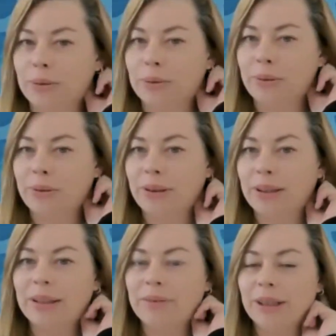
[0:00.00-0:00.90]
both.
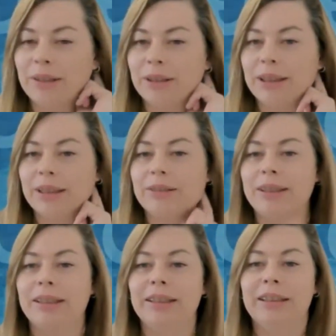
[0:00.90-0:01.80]
Very
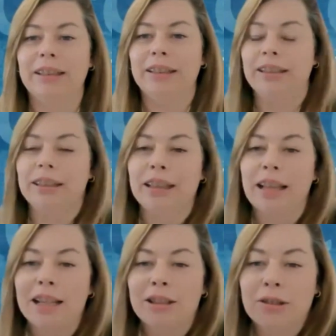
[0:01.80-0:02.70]
interesting indeed.
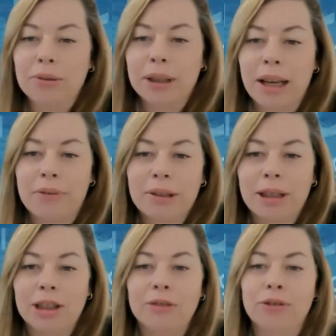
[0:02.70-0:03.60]
So we have a
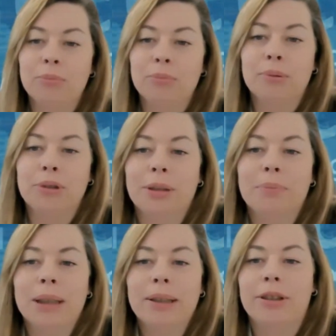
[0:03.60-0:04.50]
question from Pooja
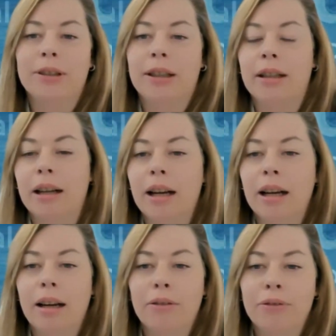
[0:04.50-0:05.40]
Mitra
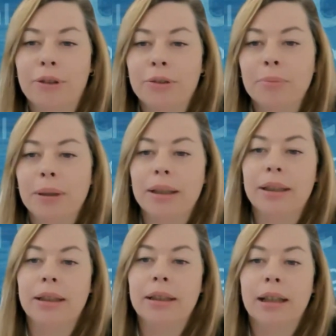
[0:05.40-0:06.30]
for you,
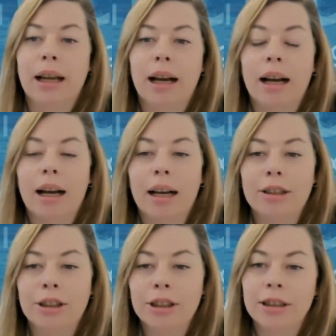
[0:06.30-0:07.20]
Mani.
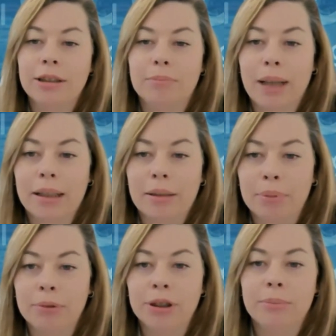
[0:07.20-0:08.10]

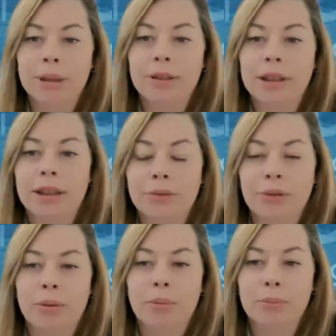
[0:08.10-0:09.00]
Pooja Mitra is
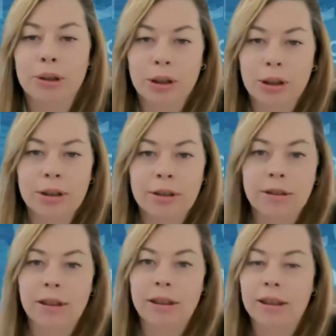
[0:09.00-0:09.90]
from SUST,
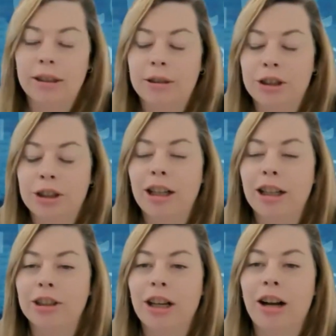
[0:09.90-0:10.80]
the
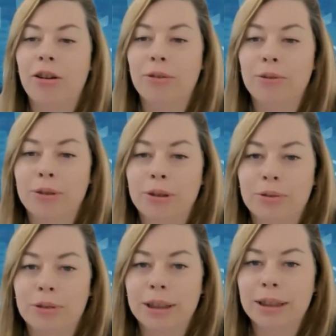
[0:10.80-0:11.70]
Shalajau
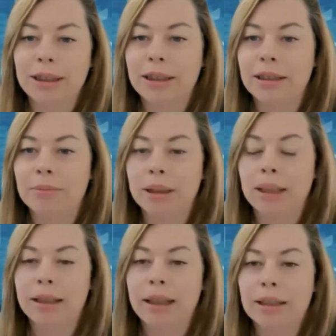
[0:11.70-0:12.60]
University in
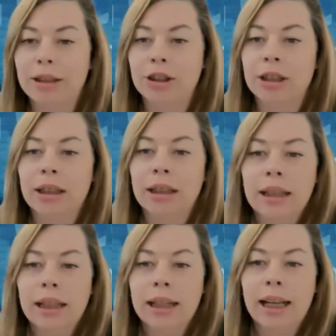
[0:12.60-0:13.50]
Bangladesh,
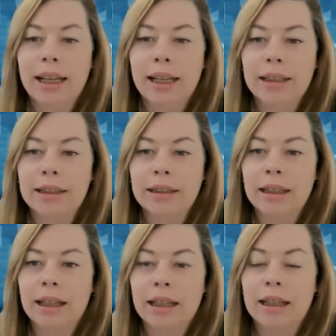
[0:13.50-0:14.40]
and